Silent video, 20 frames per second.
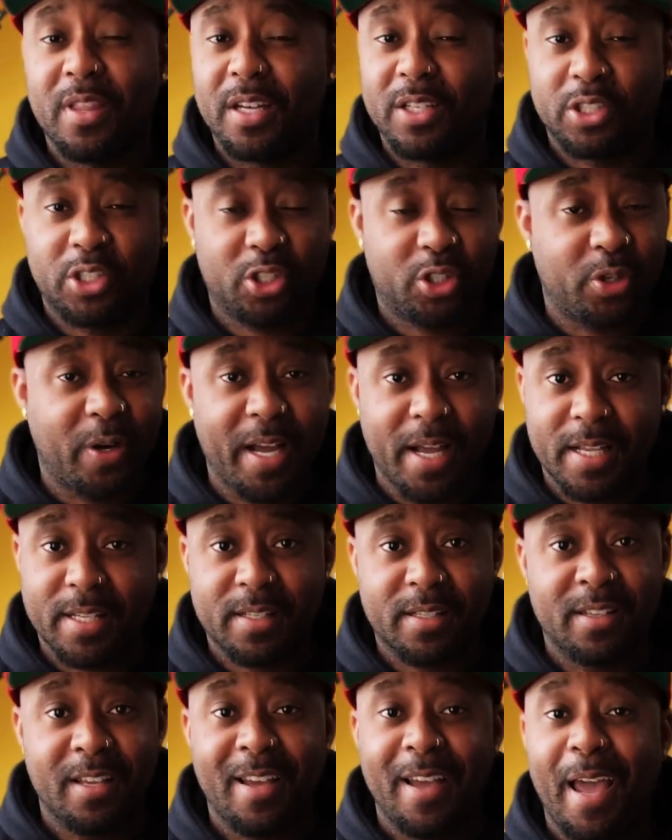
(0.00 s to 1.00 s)
the
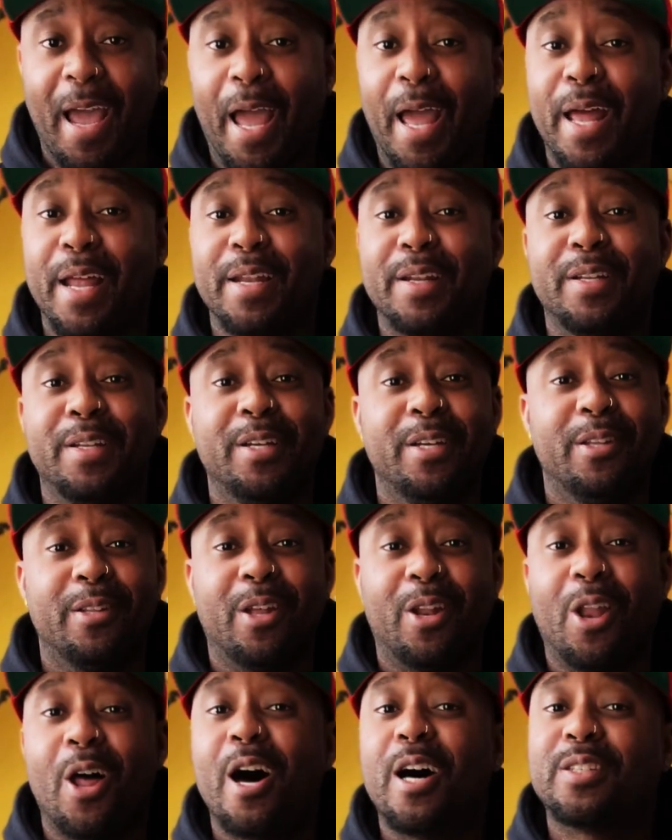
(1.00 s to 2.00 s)
stress and
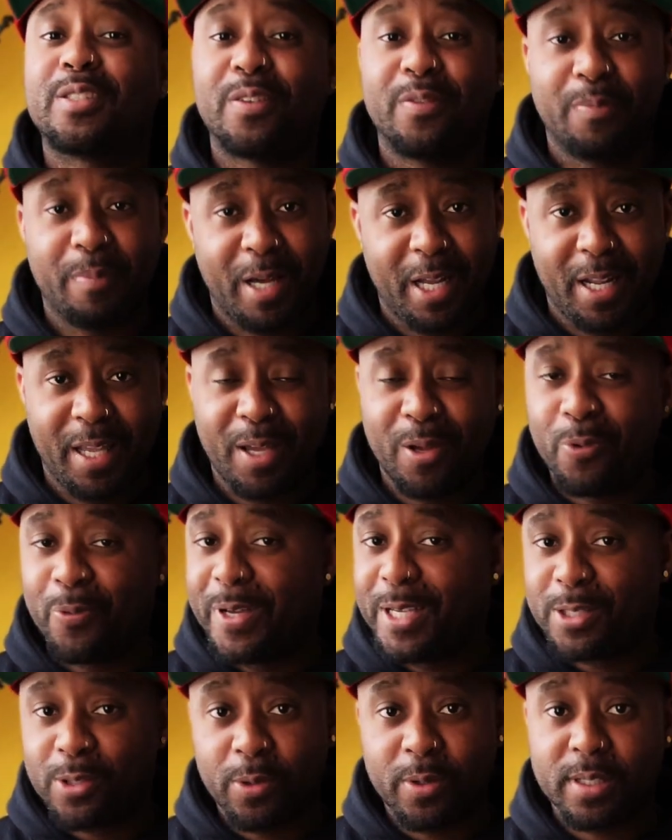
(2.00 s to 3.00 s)
the loss of money and
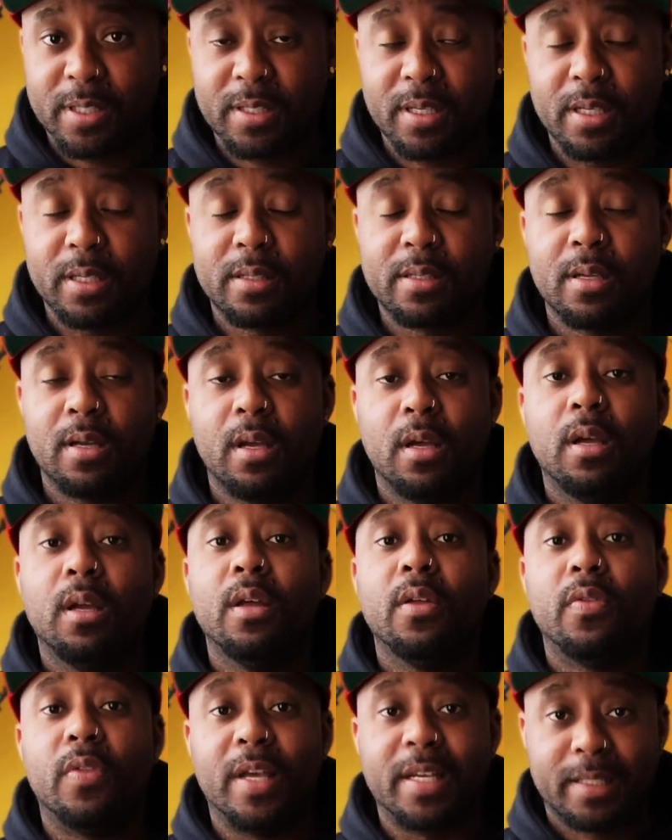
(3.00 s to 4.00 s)
resources,
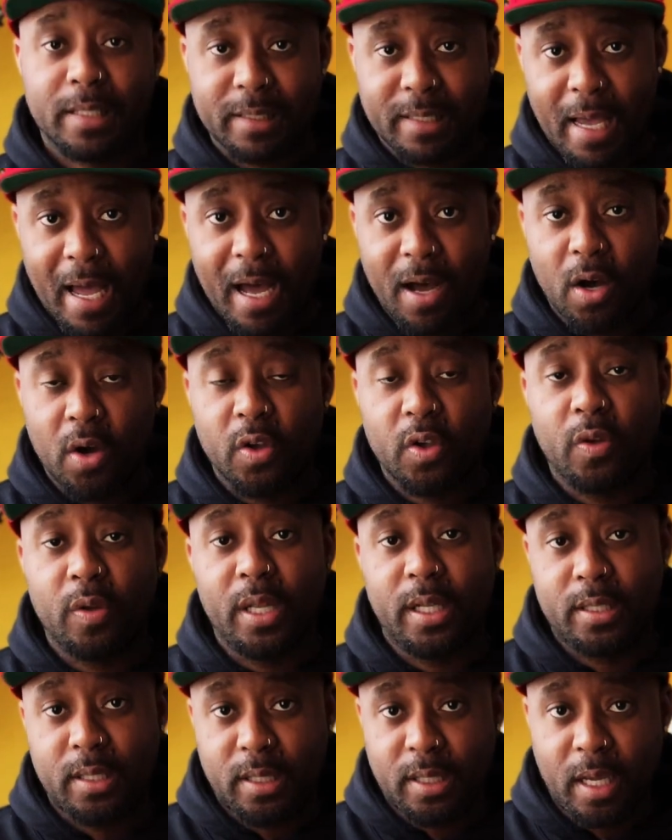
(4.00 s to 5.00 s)
this is how you
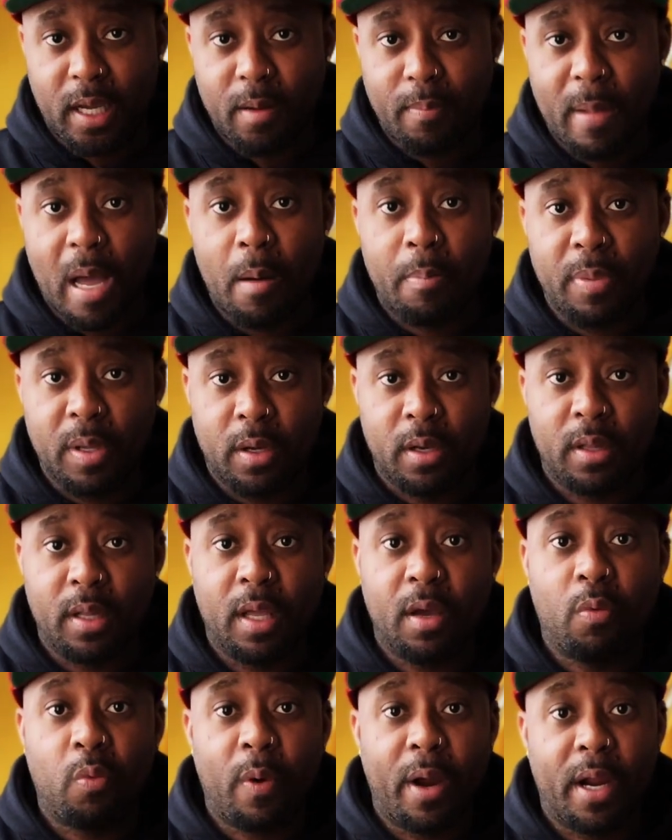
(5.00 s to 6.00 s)
need to think about building
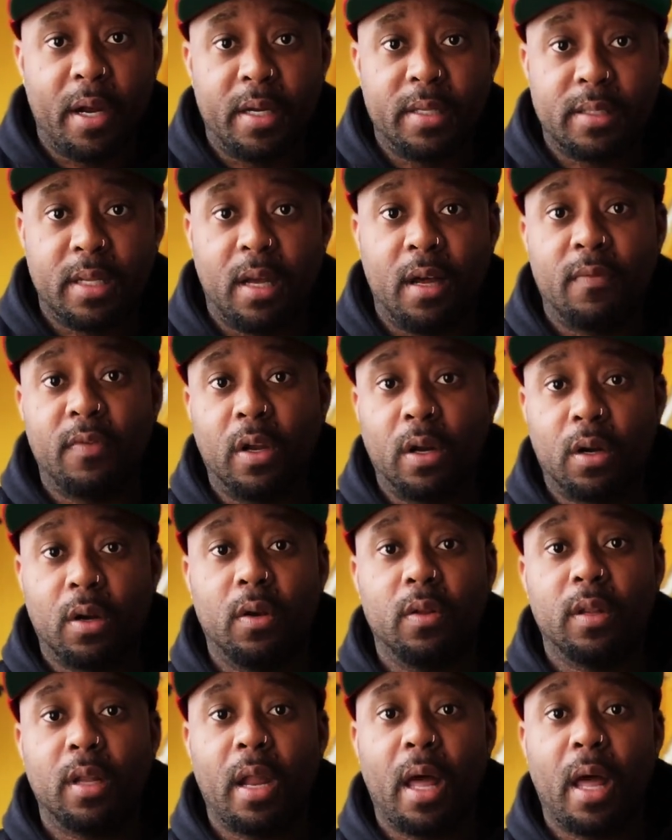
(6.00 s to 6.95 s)
the awareness of your clothing